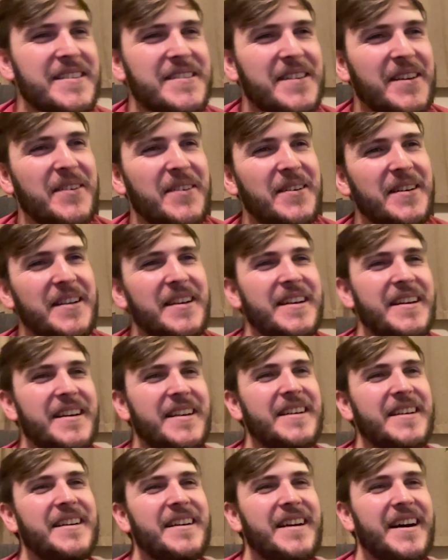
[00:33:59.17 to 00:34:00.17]
So
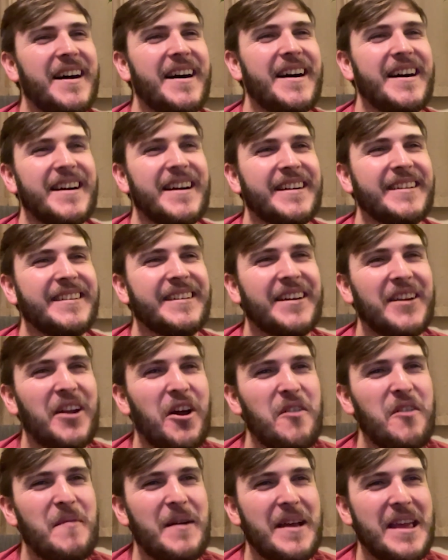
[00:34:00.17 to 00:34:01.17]
a
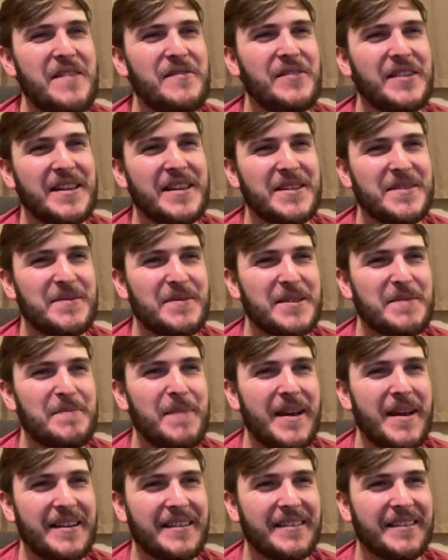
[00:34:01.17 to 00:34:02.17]
lot of my evenings were
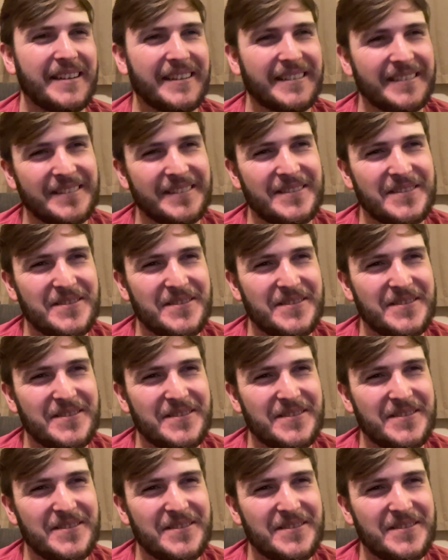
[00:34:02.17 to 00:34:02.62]
spent like